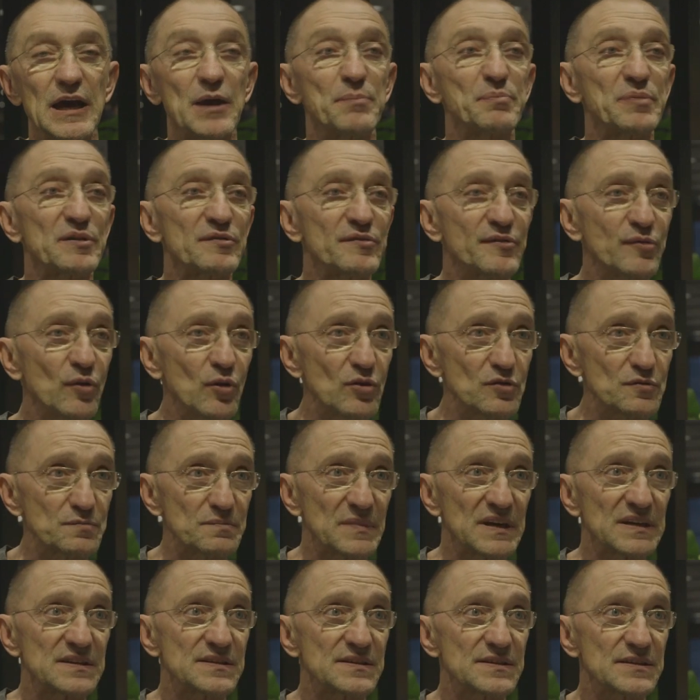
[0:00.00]

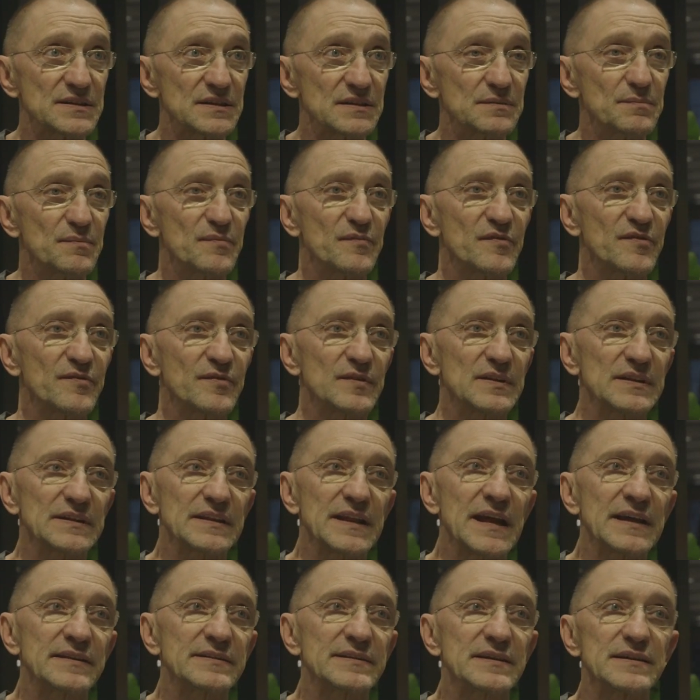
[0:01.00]
performance
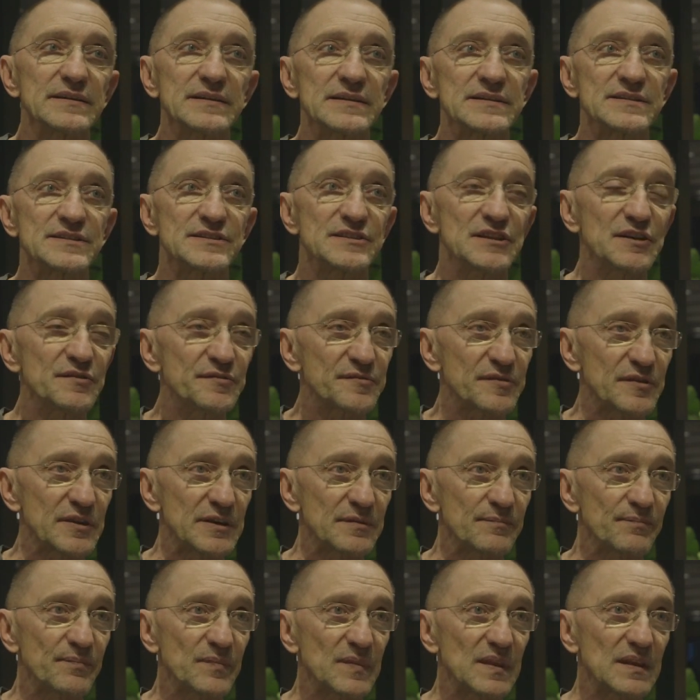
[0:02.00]
that is different.